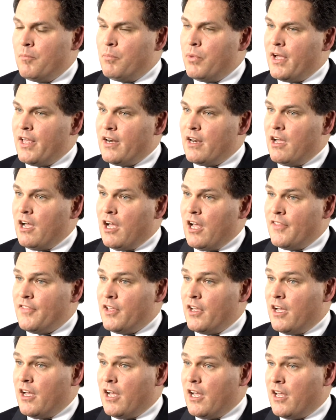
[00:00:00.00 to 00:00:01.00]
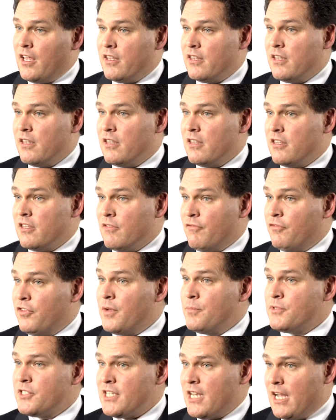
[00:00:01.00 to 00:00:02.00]
But on the
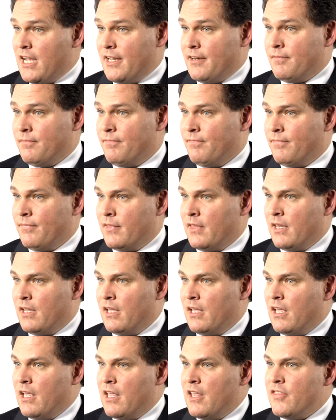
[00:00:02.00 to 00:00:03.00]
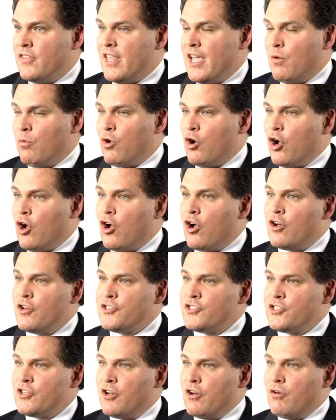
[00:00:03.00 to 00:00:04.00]
flip side, they were
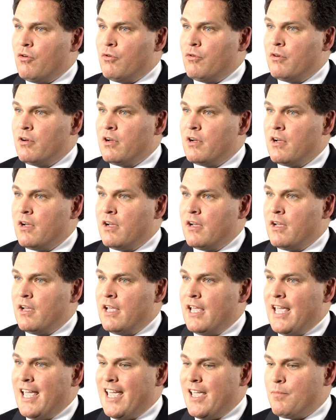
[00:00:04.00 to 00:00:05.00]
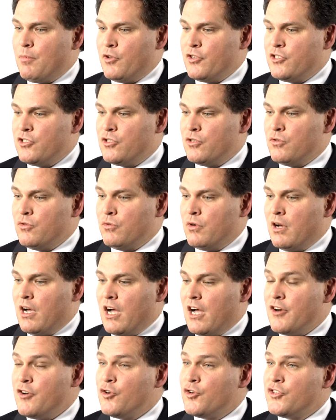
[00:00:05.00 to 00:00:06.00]
also able to
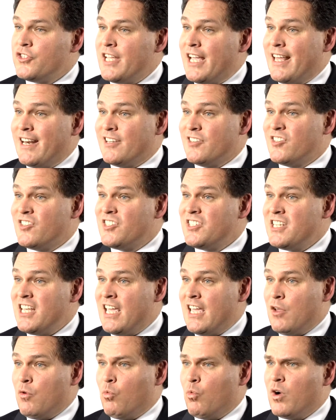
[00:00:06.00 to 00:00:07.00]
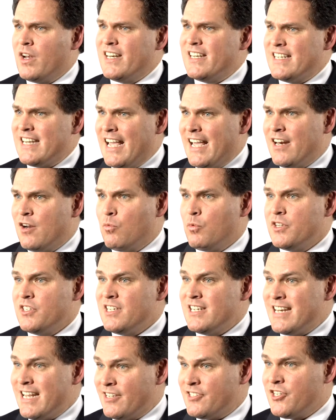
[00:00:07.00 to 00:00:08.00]
understand and see what data was
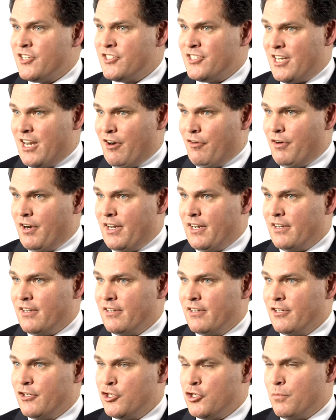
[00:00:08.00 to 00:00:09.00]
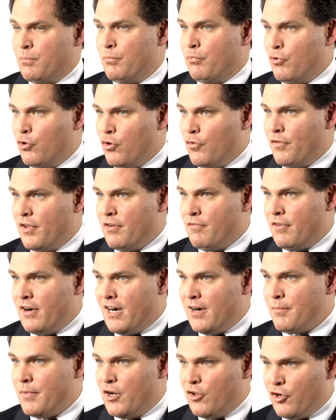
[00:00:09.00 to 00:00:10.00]
necessary to prove
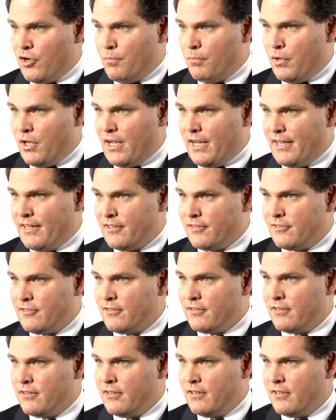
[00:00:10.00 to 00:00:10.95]
environmental compliance.